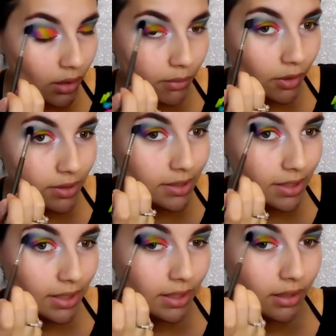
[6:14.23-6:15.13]
I'm
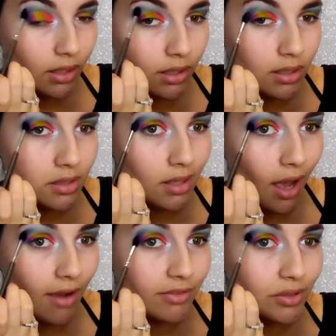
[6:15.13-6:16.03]
using
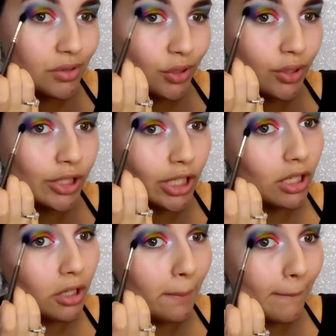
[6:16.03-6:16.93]
soft
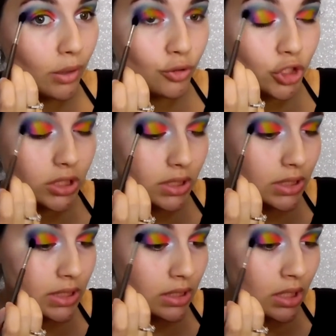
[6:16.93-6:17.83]
circular
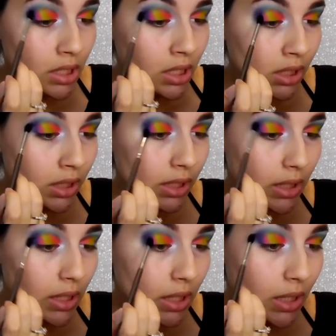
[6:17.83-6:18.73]
motions
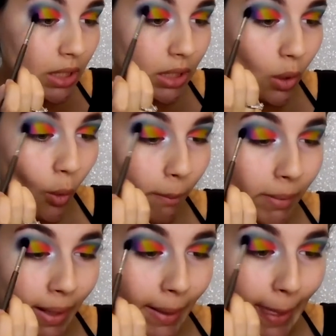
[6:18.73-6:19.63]
and
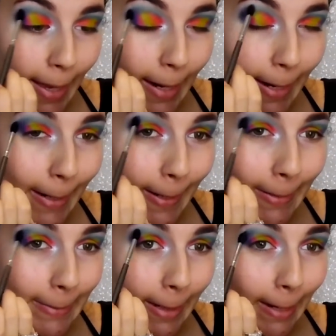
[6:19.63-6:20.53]
hoping that it
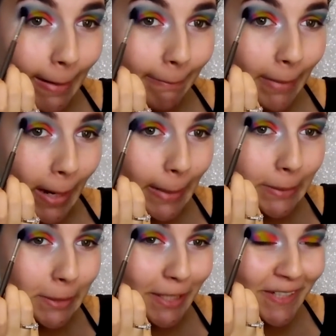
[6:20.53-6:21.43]
doesn't get
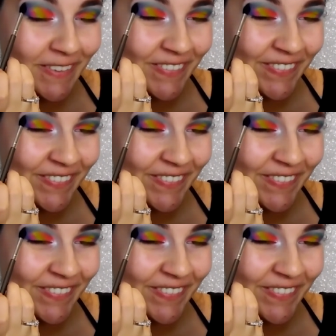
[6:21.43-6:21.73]
patchy.